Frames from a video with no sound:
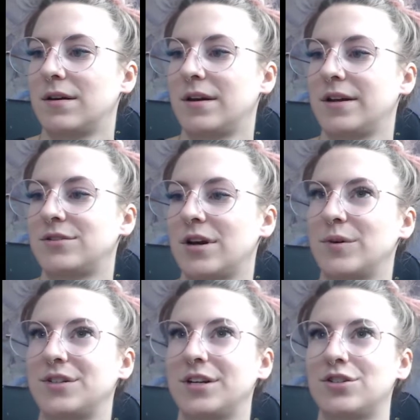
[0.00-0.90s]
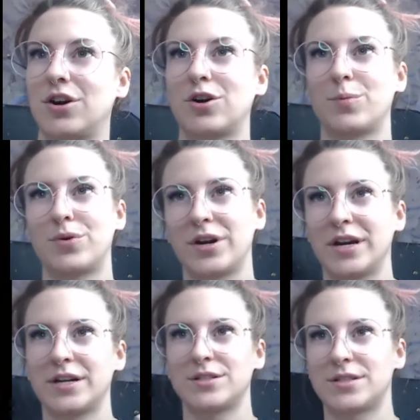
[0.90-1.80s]
Instagram and TikTok are pretty
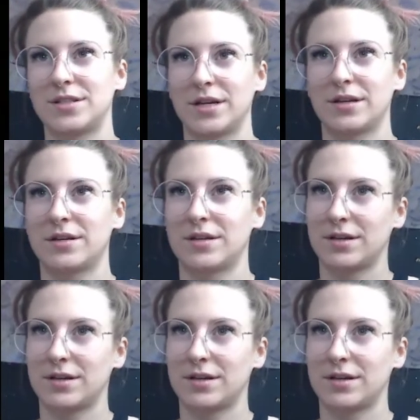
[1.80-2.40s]
instant.